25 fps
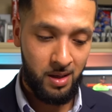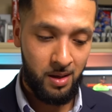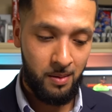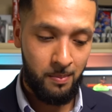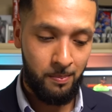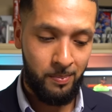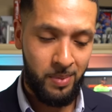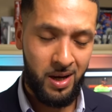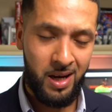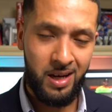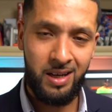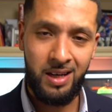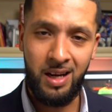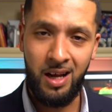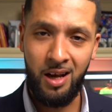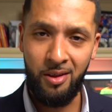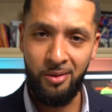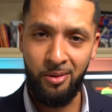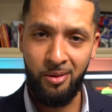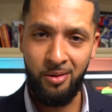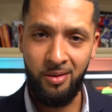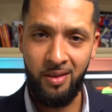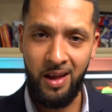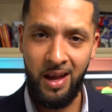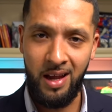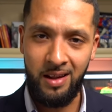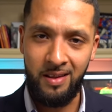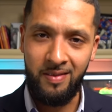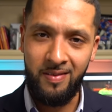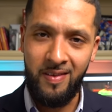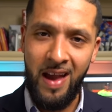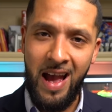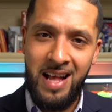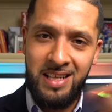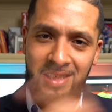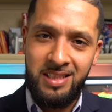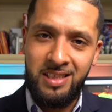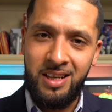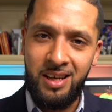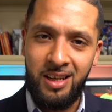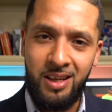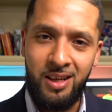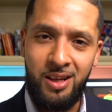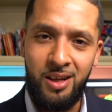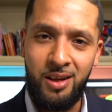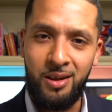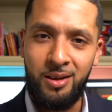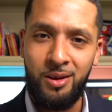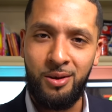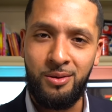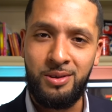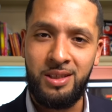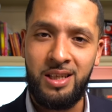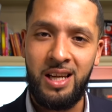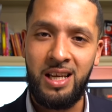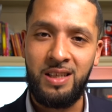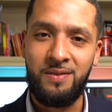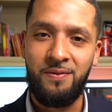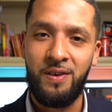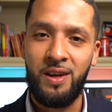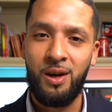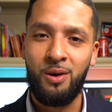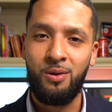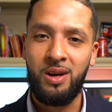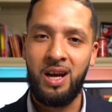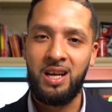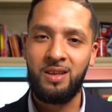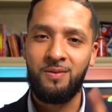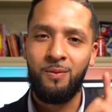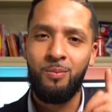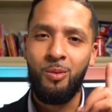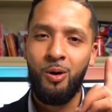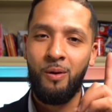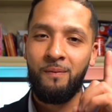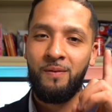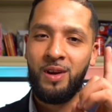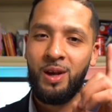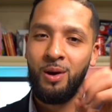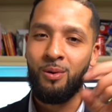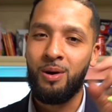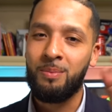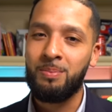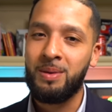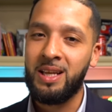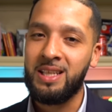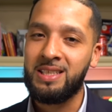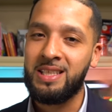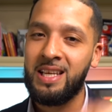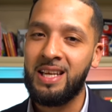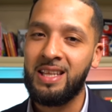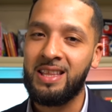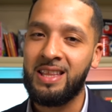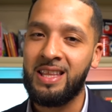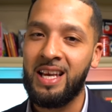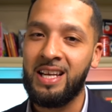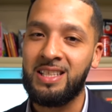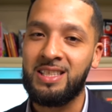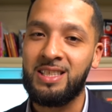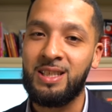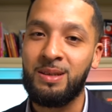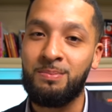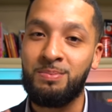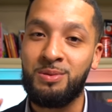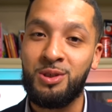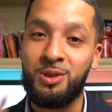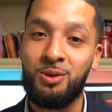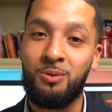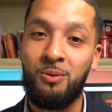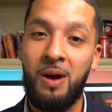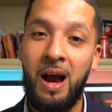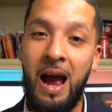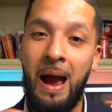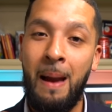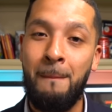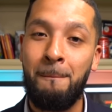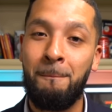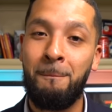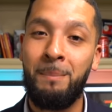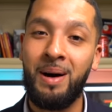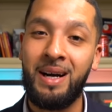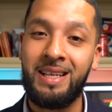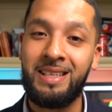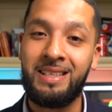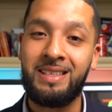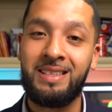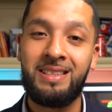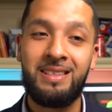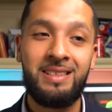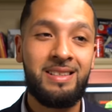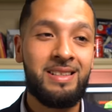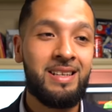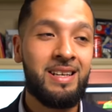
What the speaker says: But other than that, that's going to conclude today's video, guys. For more video updates, hit that subscribe button.